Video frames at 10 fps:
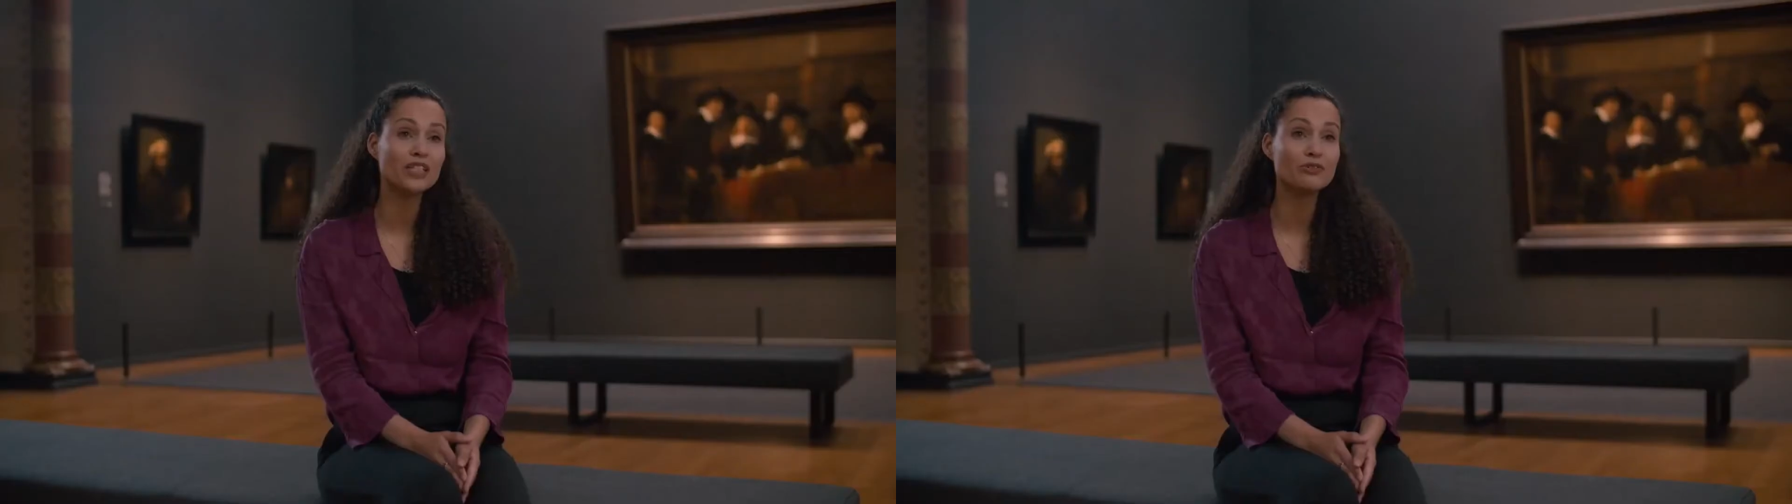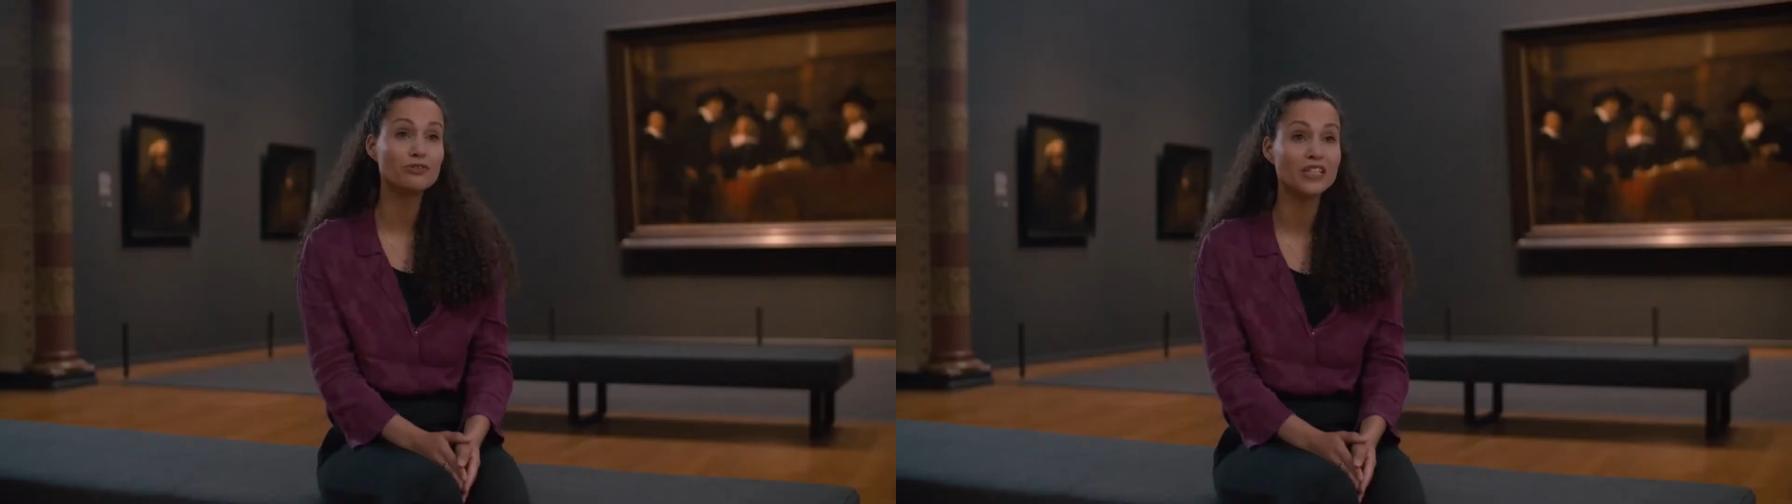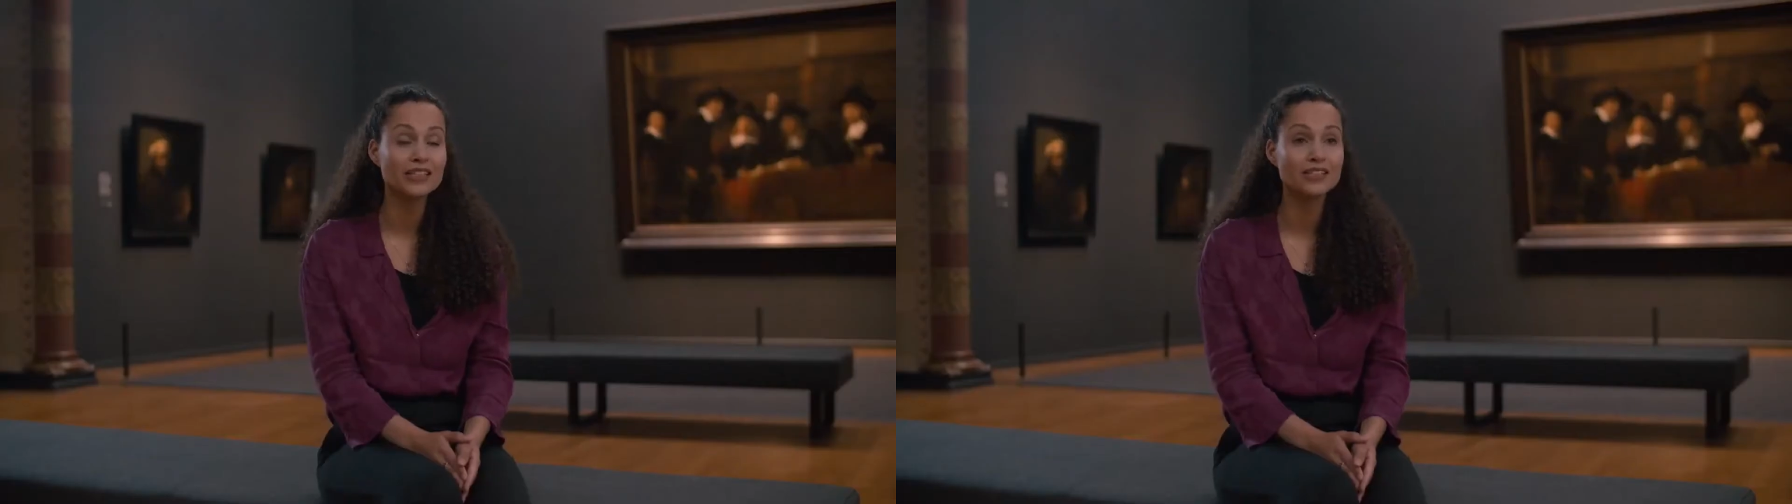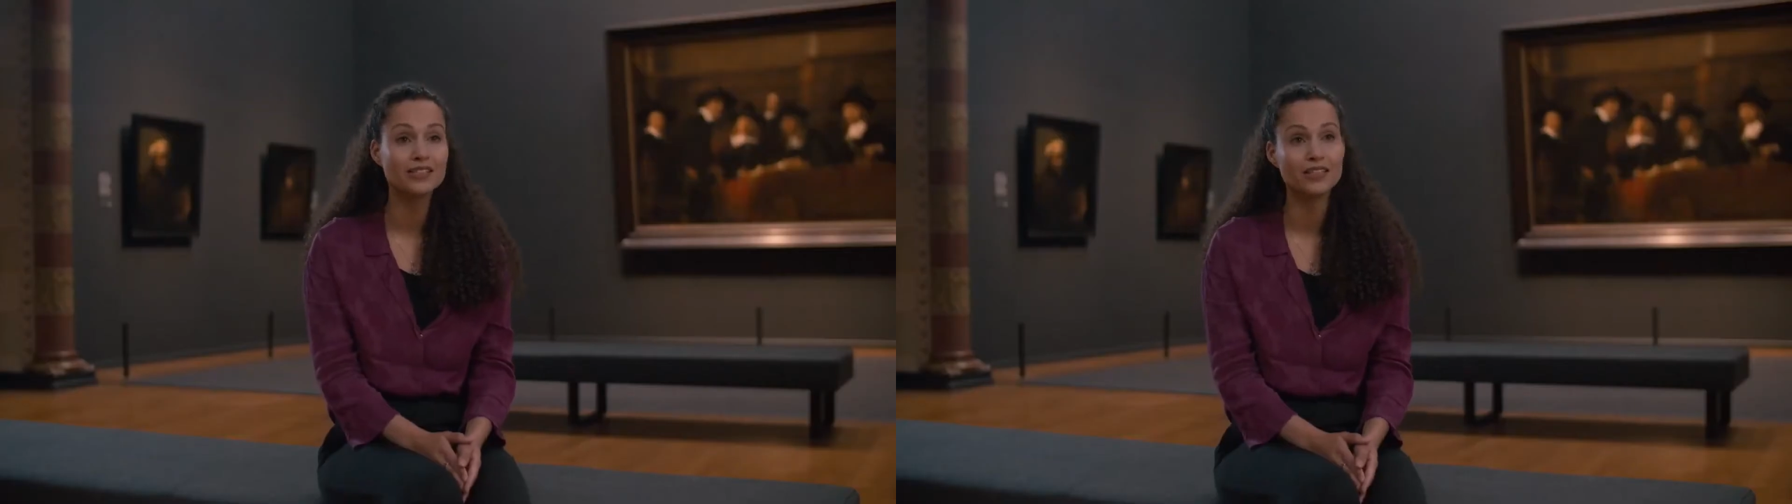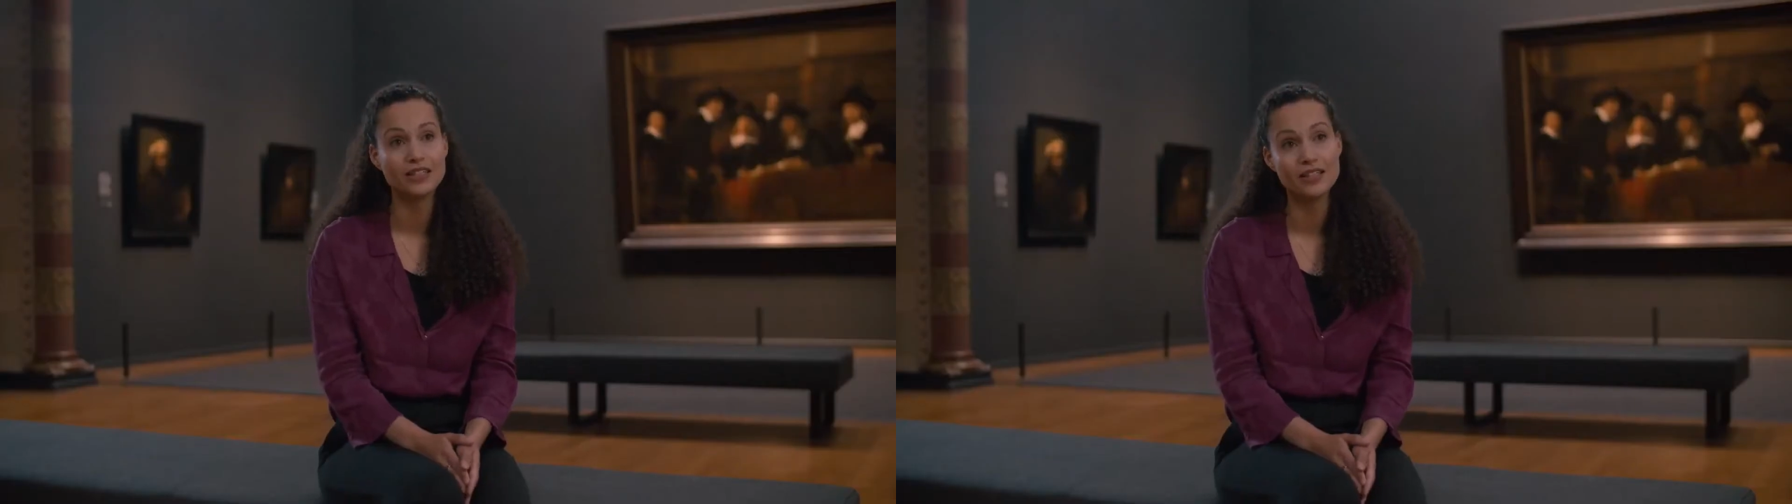really
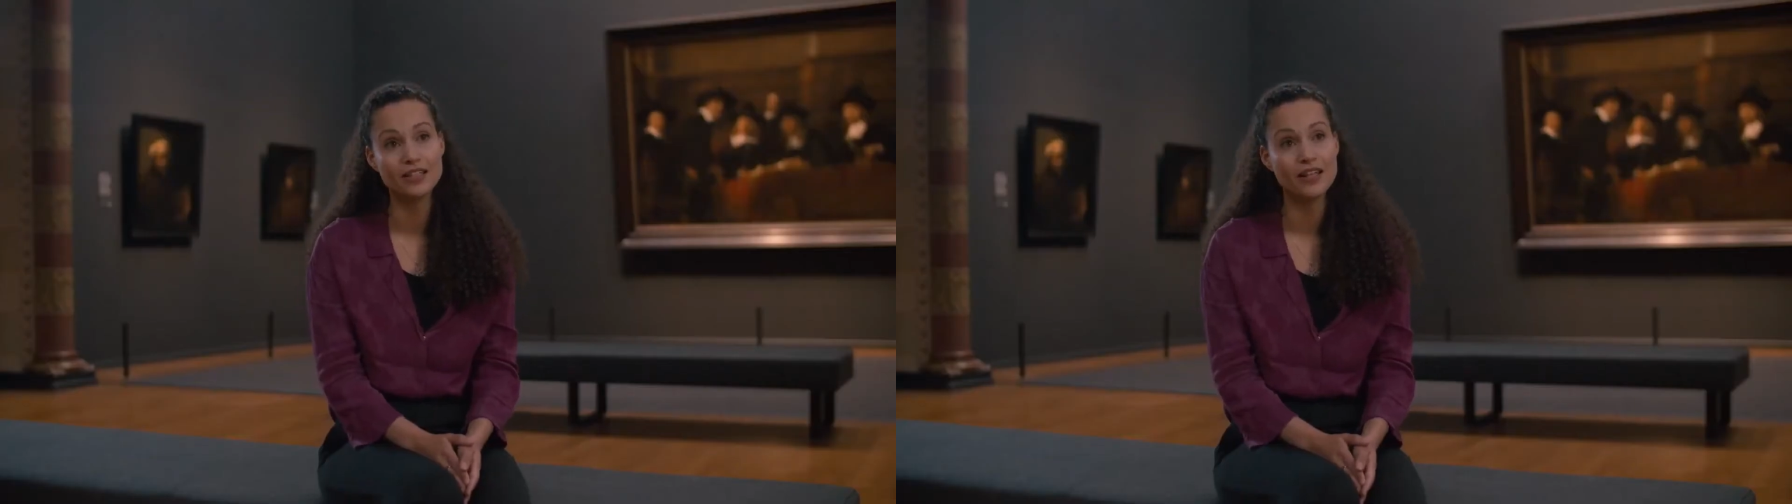fits the